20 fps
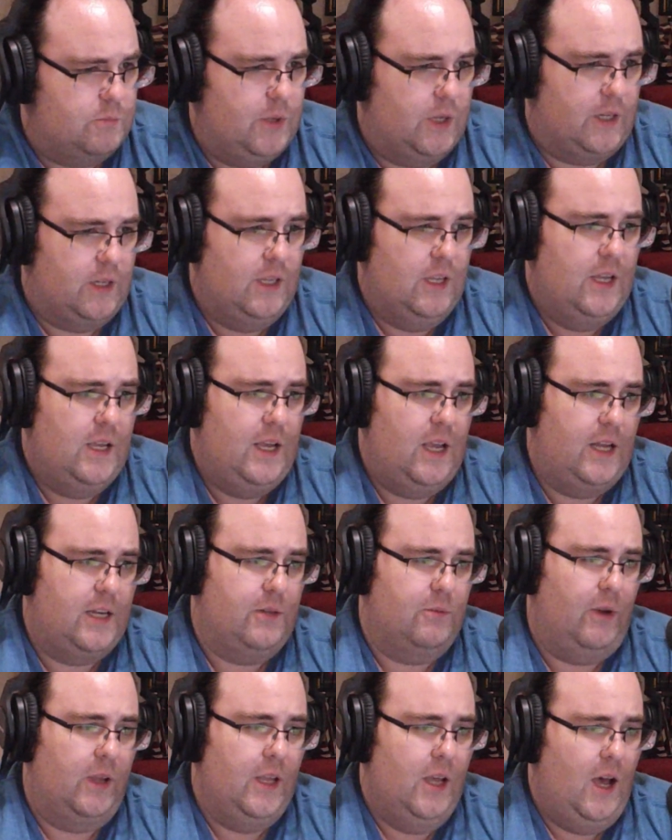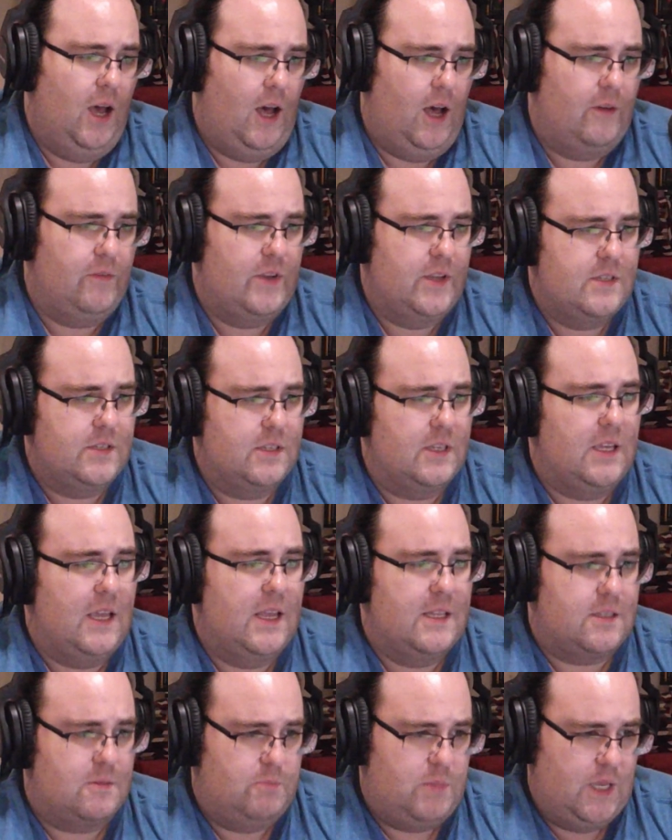But anyway, obviously
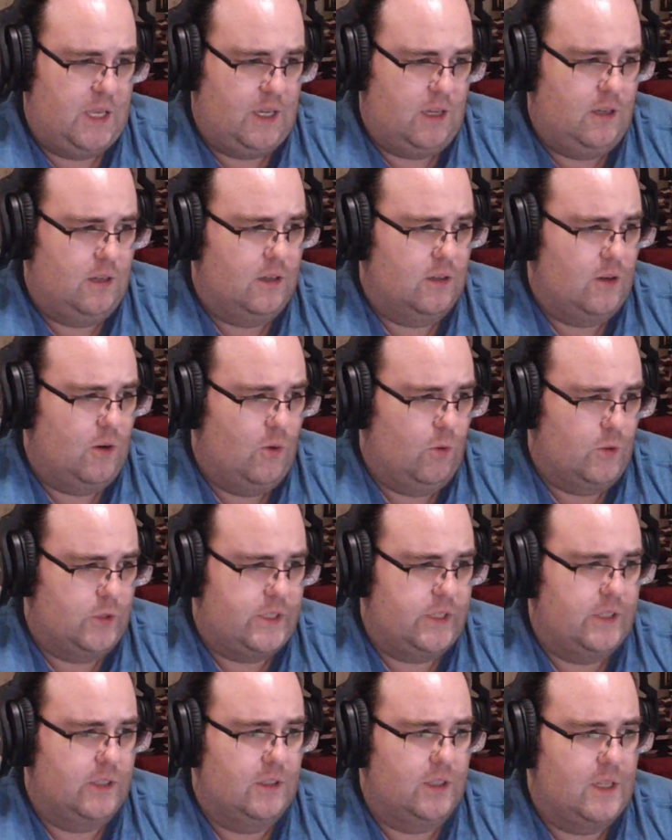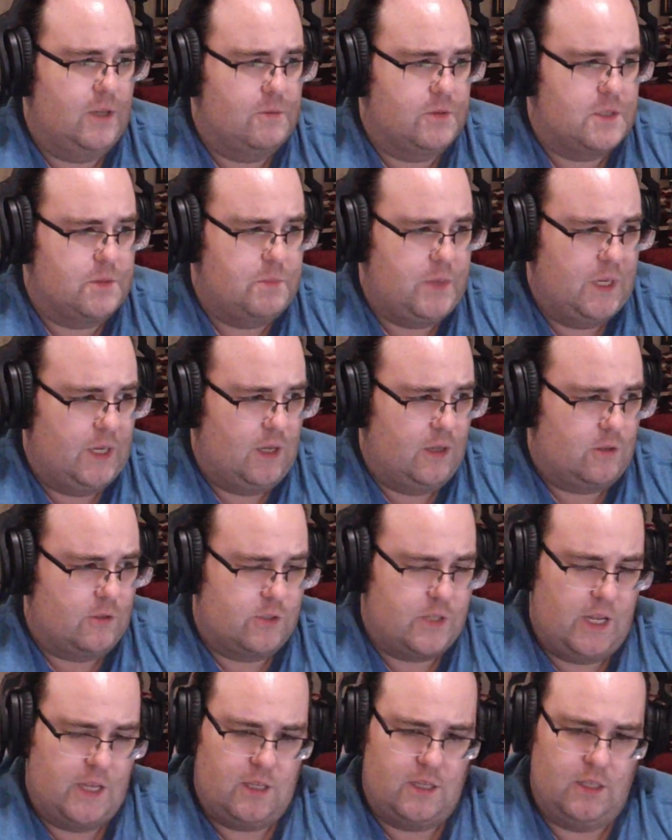it's a big ordeal. It was a big
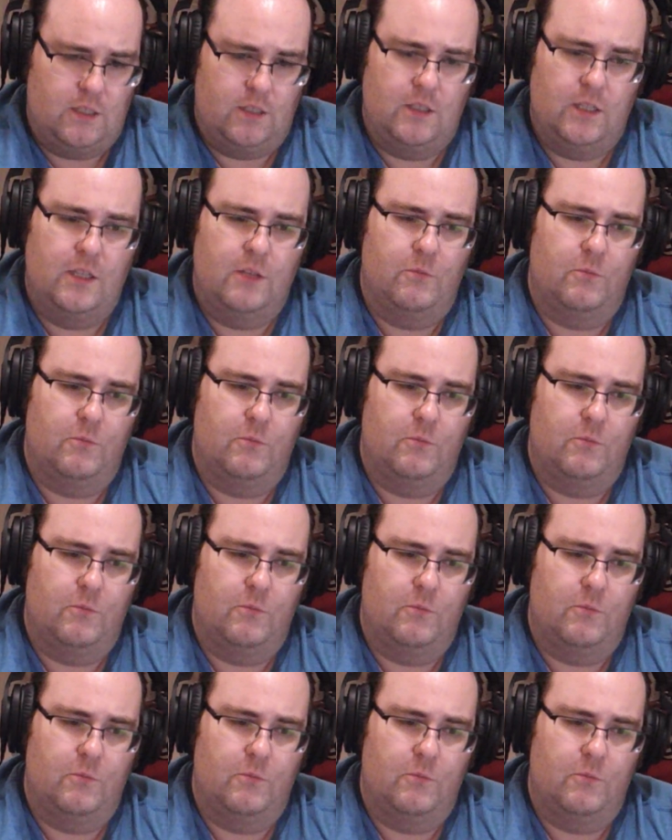undertaking.